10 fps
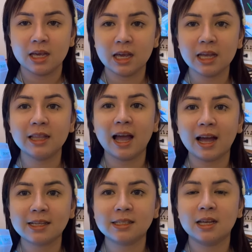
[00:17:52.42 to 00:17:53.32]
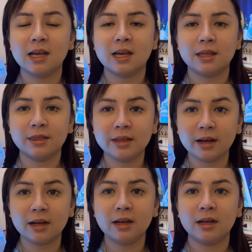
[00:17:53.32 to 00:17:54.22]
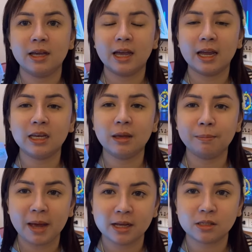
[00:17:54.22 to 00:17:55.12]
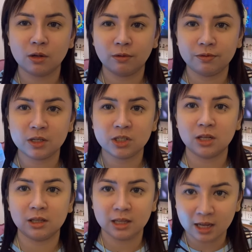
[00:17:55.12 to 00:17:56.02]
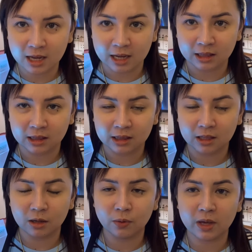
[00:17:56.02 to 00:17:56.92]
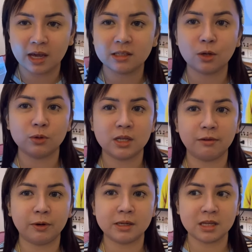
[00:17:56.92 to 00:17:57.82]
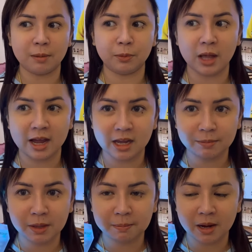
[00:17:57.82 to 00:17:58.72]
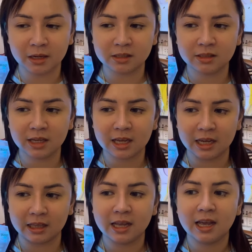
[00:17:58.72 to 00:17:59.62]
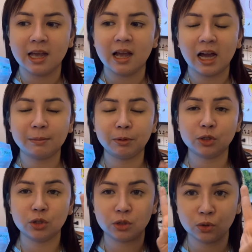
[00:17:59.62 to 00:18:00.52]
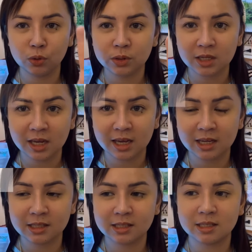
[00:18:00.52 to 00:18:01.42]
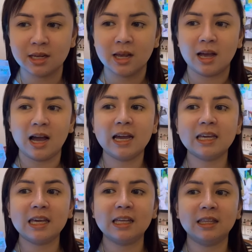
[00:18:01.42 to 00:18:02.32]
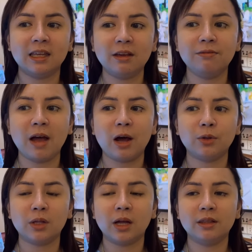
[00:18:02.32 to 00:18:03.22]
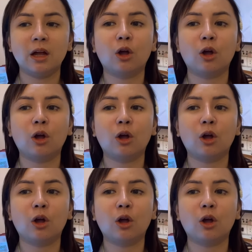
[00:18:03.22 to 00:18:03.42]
and has the Anypass official ticket. Okay, so say for example, I am the parent ticket. I purchased two tickets. I can give out the